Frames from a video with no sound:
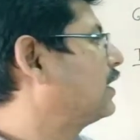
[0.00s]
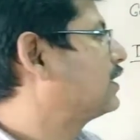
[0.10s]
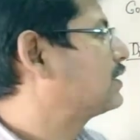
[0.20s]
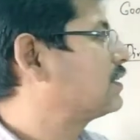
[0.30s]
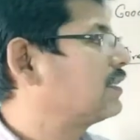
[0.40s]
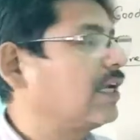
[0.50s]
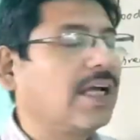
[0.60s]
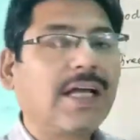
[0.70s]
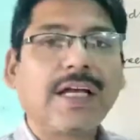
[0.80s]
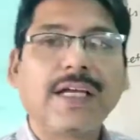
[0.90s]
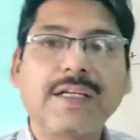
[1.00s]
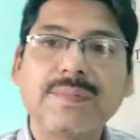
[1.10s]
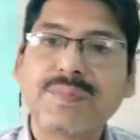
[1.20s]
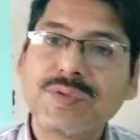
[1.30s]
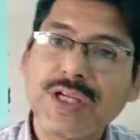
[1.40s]

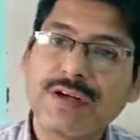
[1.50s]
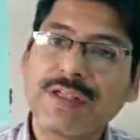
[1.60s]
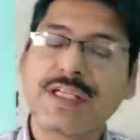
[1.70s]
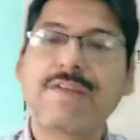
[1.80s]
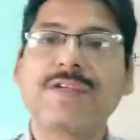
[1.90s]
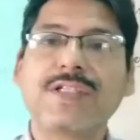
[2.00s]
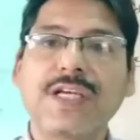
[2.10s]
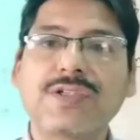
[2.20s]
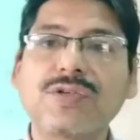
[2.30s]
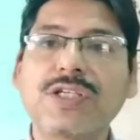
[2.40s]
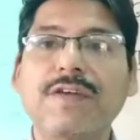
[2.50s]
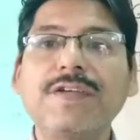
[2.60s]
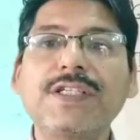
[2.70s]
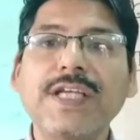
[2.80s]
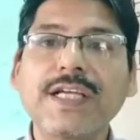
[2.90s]
service tax. So
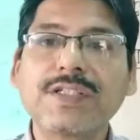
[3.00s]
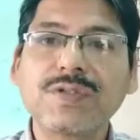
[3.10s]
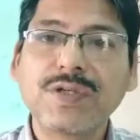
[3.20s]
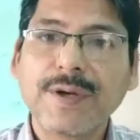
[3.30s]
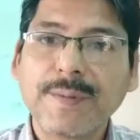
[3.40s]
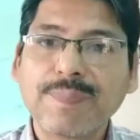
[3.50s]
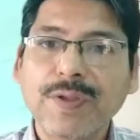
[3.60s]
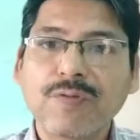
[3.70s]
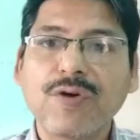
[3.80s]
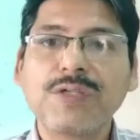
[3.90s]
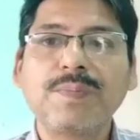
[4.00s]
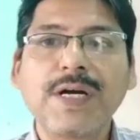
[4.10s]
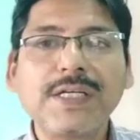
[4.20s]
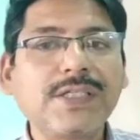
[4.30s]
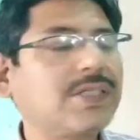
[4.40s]
service tax was
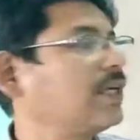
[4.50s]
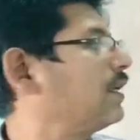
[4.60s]
merged,